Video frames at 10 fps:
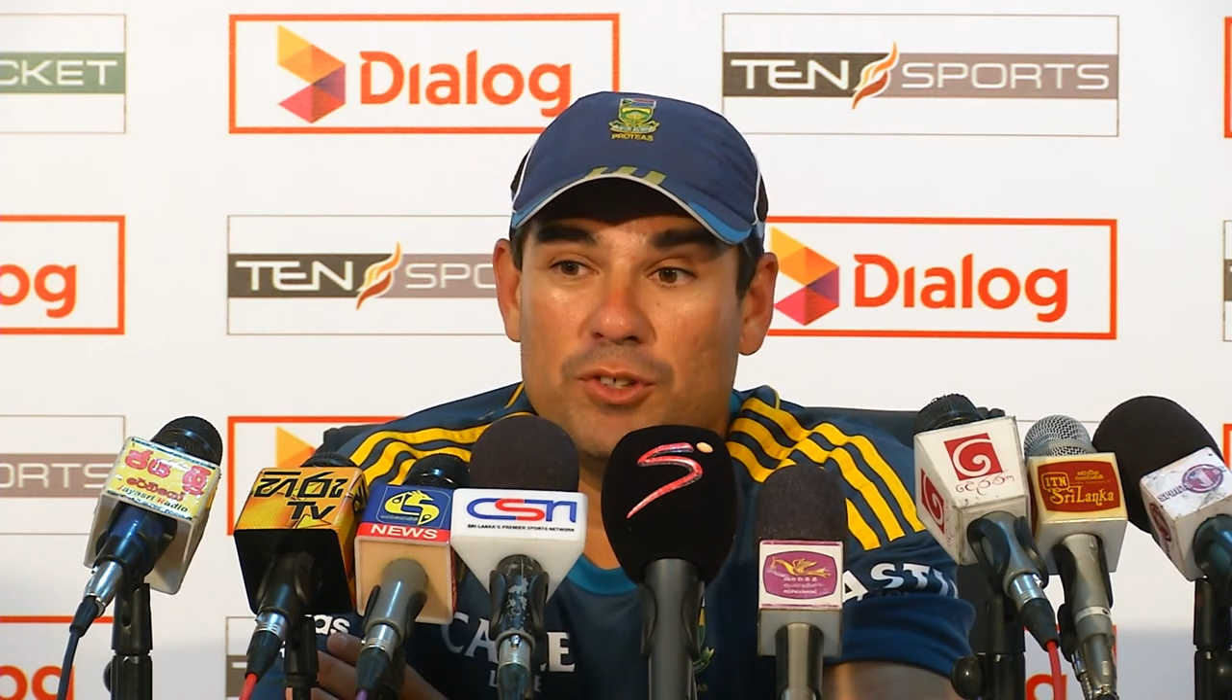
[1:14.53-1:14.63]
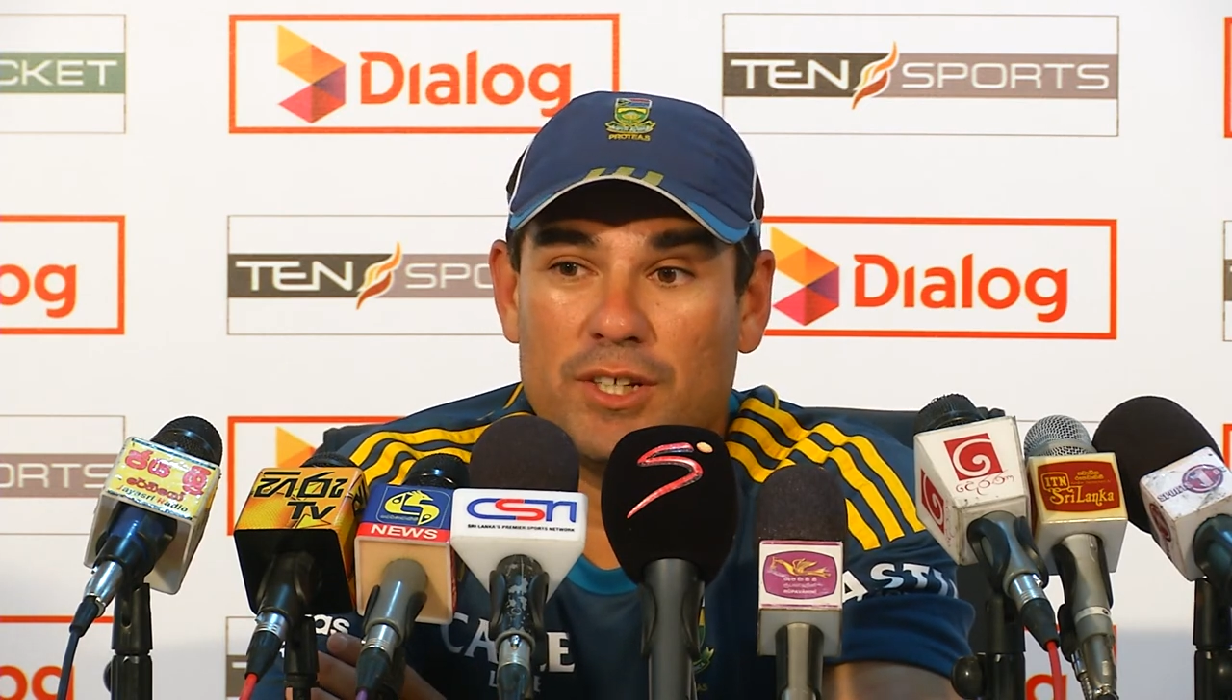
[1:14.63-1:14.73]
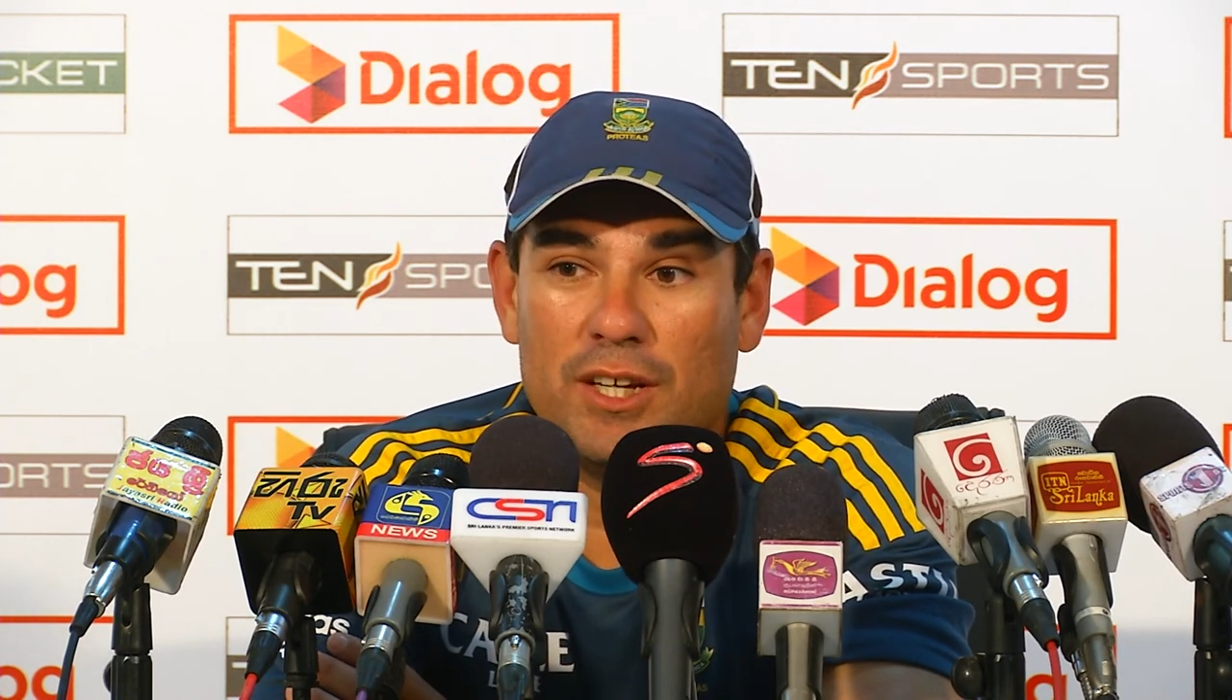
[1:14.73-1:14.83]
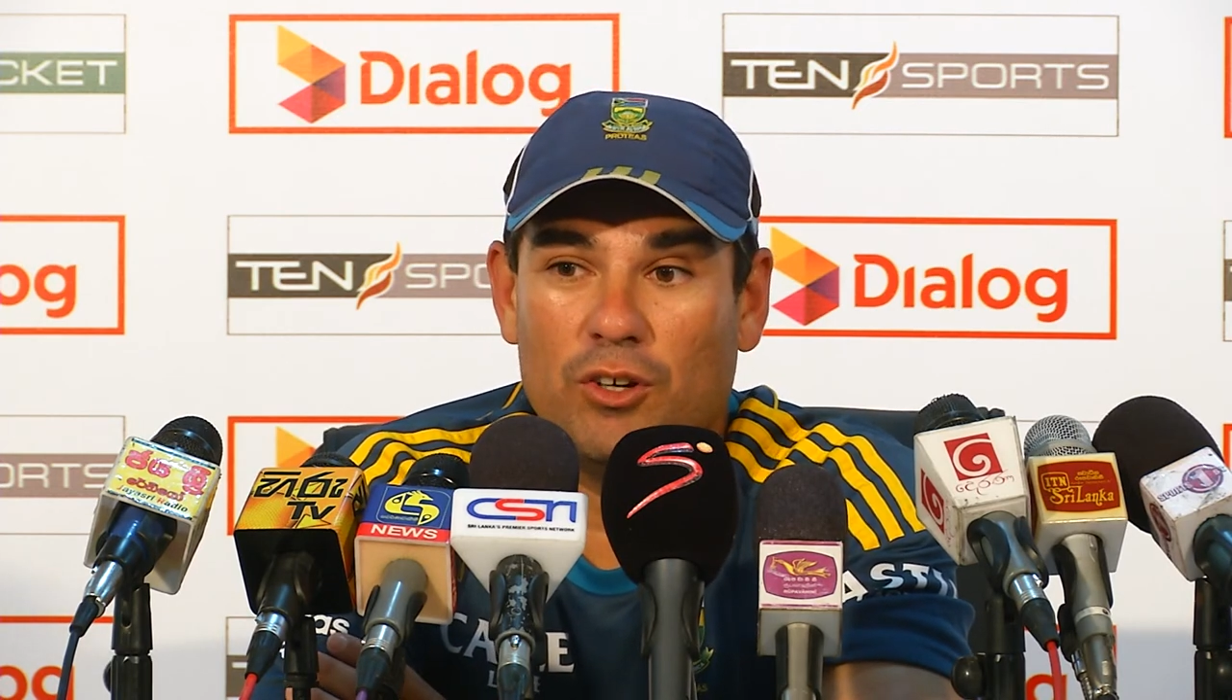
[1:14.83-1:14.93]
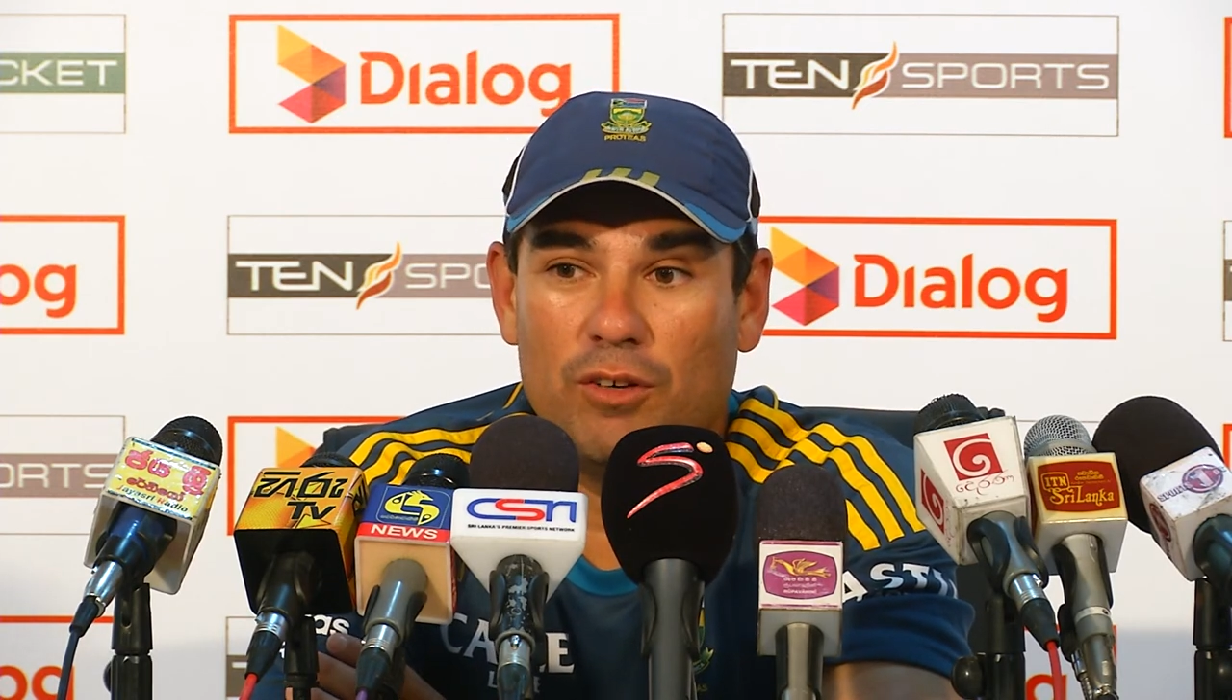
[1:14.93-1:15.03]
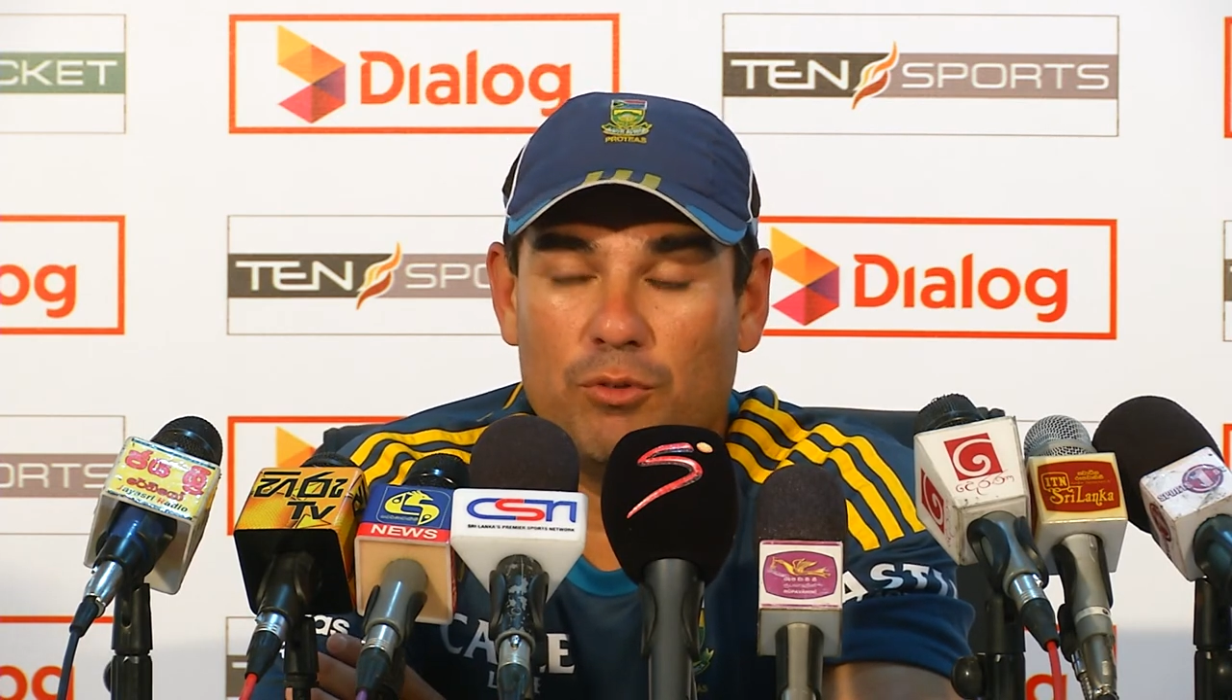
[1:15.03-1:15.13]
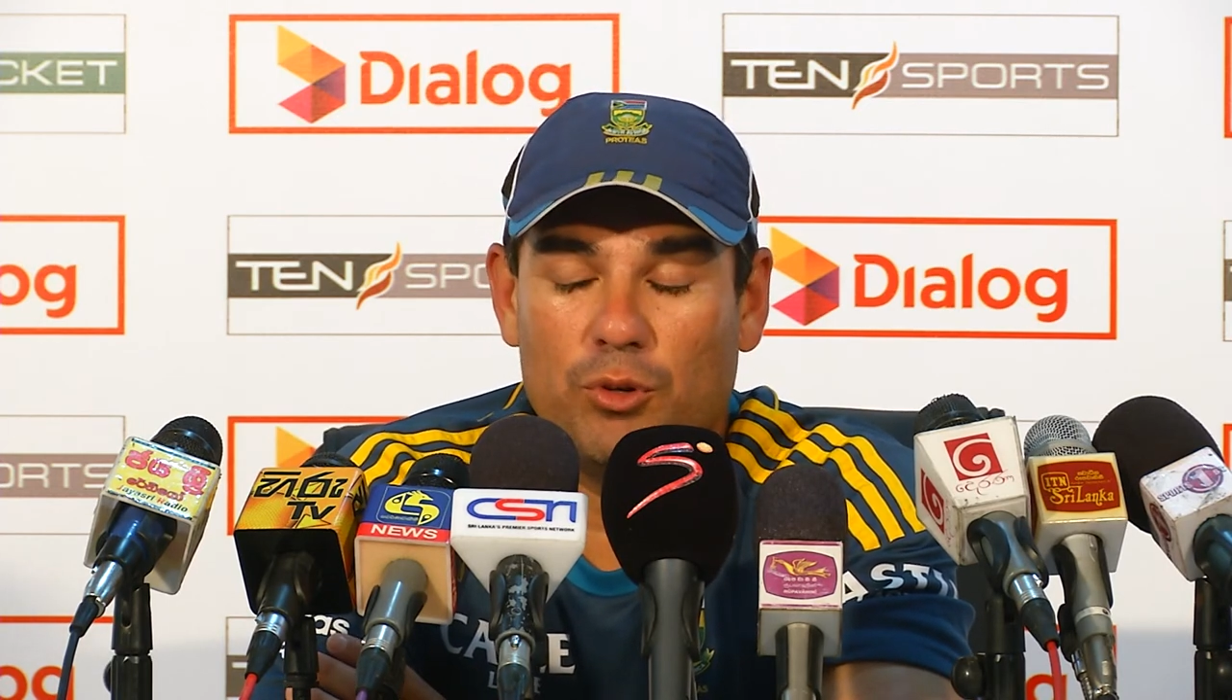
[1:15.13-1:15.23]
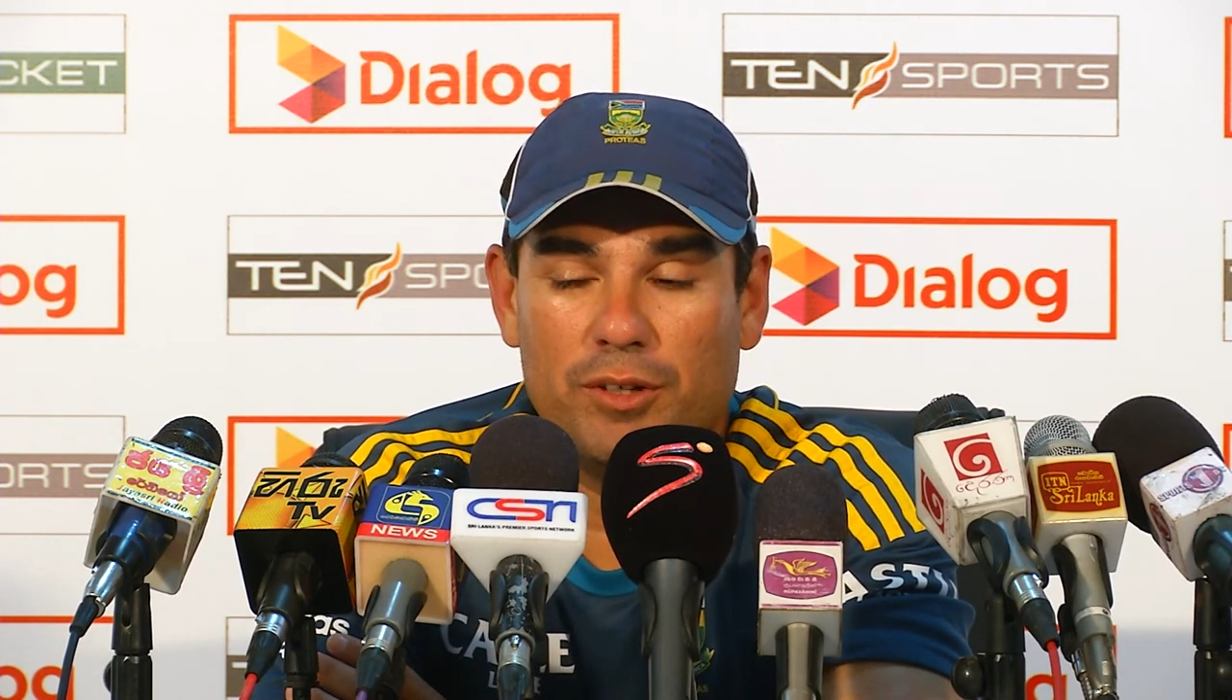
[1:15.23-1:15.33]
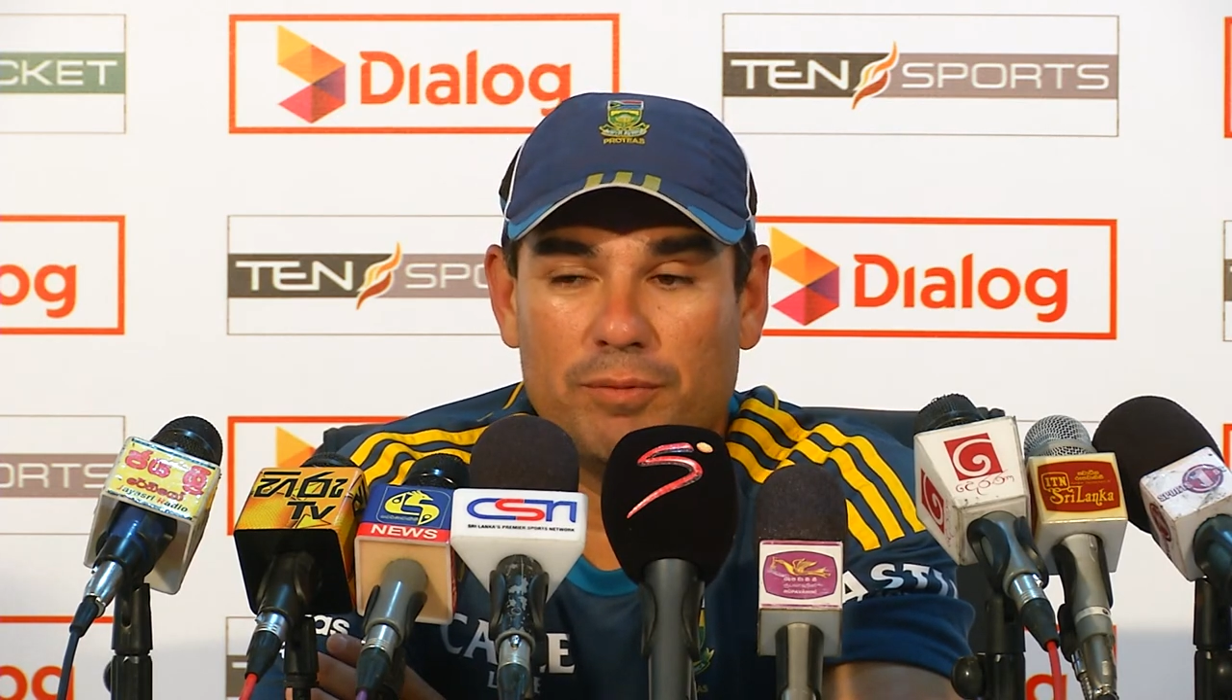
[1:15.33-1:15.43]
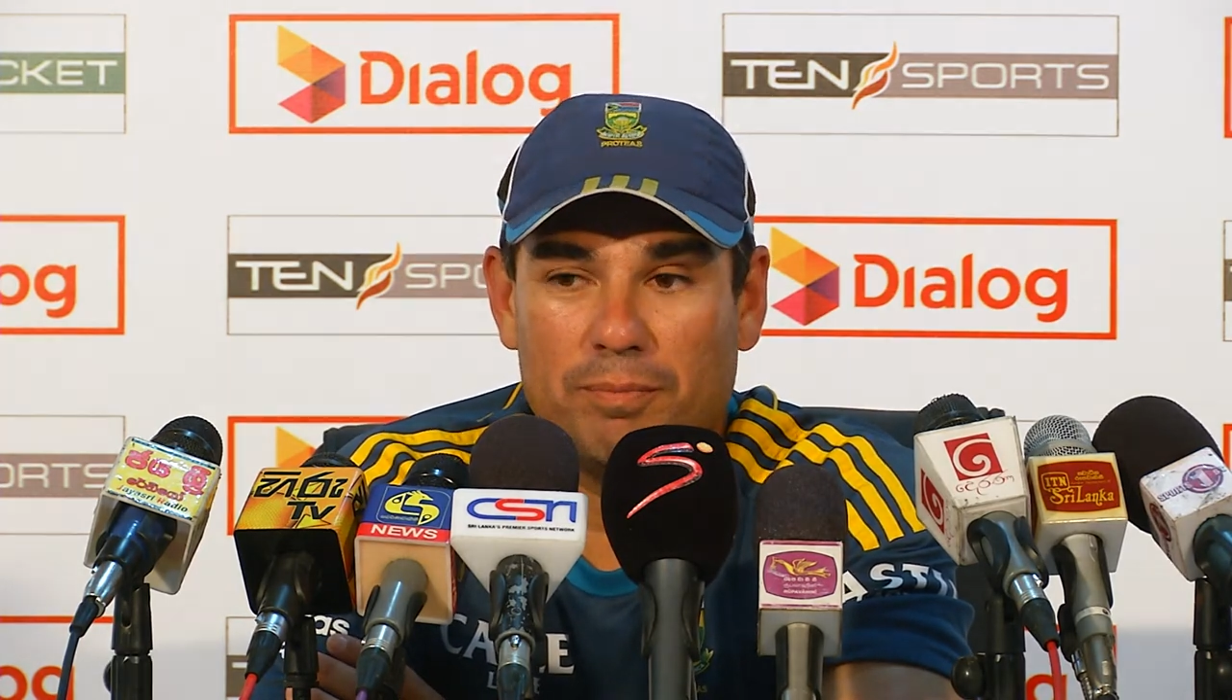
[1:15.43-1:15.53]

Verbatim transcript: stead going forward.